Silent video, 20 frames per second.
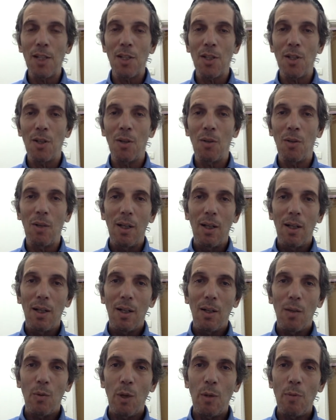So
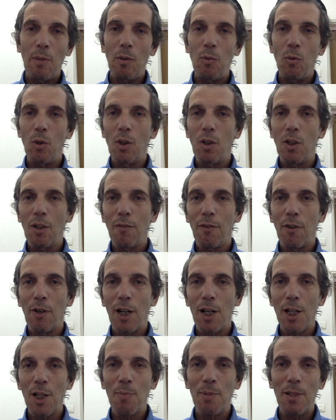women would look for
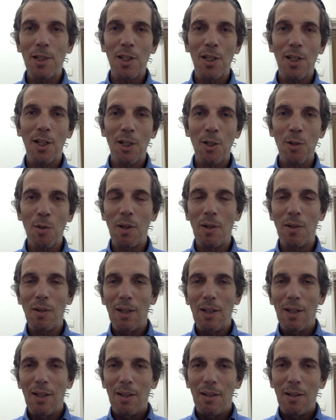husbands, husband,
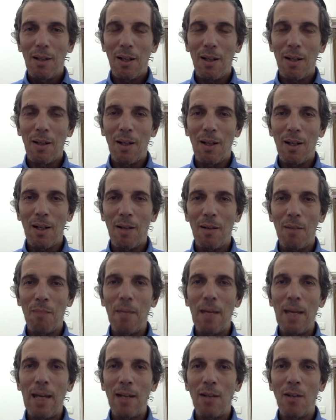uh, uh,
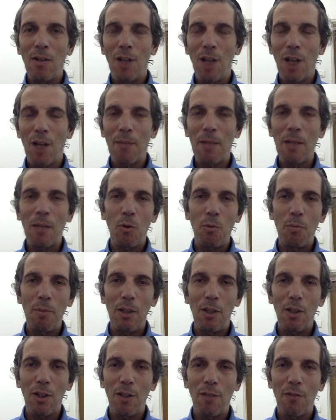men or young men would be
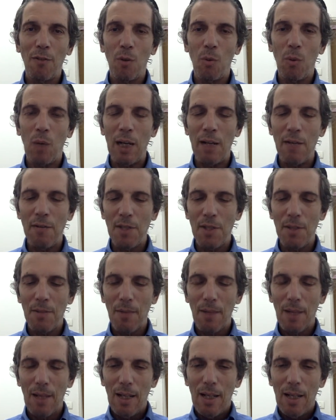looking for wives.